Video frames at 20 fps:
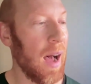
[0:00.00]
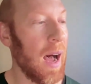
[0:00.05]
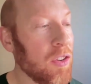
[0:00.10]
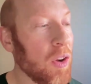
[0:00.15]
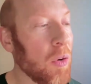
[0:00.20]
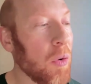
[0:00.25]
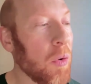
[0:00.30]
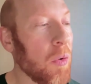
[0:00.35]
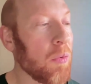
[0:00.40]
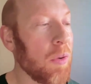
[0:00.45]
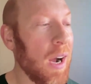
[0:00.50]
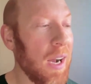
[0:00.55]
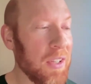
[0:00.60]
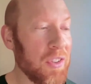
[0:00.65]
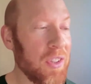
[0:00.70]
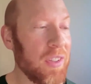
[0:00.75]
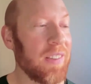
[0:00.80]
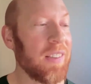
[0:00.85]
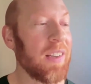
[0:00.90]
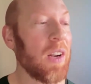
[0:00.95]
So
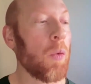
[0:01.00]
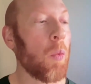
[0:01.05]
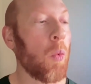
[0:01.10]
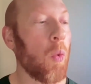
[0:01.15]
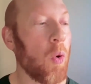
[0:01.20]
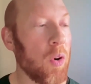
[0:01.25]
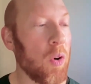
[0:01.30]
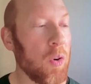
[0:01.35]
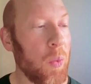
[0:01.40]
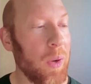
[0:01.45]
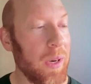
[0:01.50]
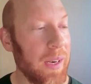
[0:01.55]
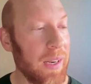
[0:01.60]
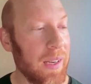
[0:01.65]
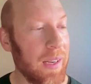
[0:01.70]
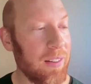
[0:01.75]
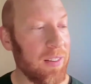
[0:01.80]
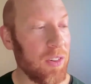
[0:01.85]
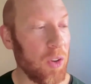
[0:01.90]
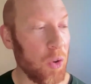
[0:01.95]
Raj is an
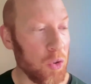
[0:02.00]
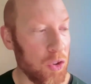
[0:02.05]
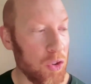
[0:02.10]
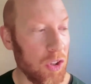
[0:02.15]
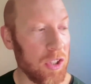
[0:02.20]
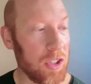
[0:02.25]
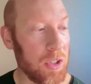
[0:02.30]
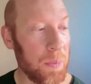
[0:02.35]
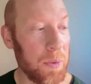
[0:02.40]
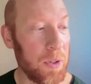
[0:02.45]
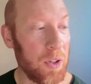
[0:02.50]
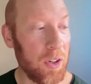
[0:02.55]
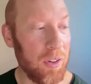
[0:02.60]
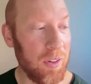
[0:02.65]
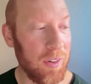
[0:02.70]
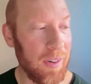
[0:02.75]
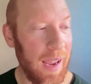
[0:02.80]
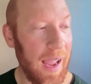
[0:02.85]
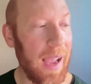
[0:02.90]
award-winning social entrepreneur